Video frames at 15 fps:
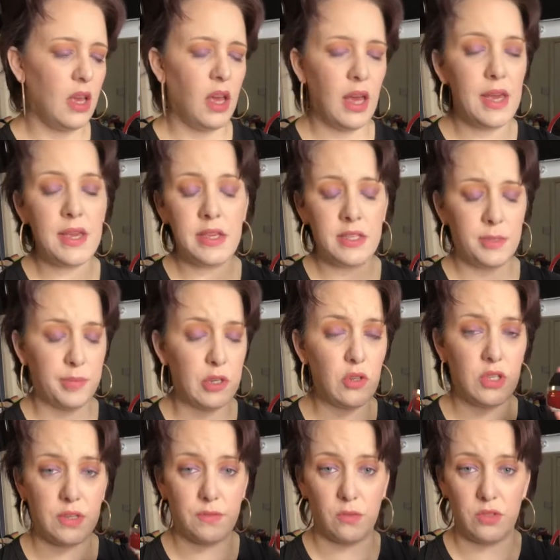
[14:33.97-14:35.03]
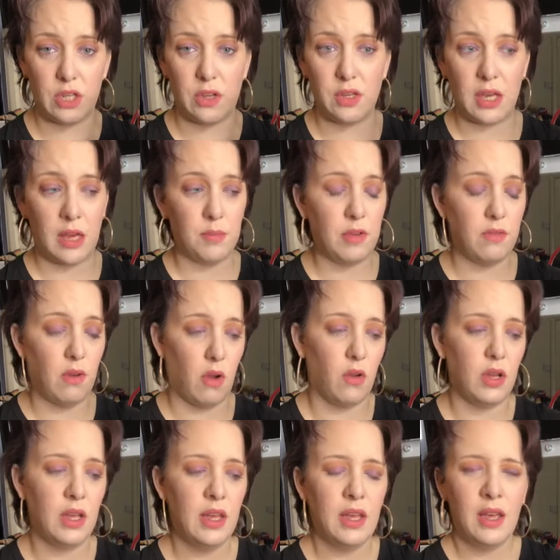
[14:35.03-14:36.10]
It is beautiful, don't get me
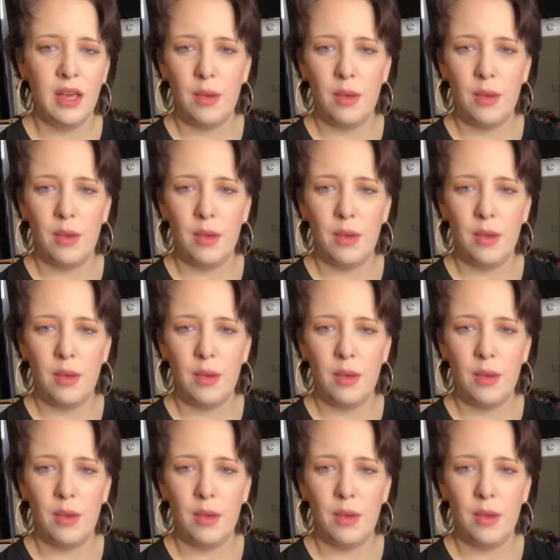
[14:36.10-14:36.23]
wrong,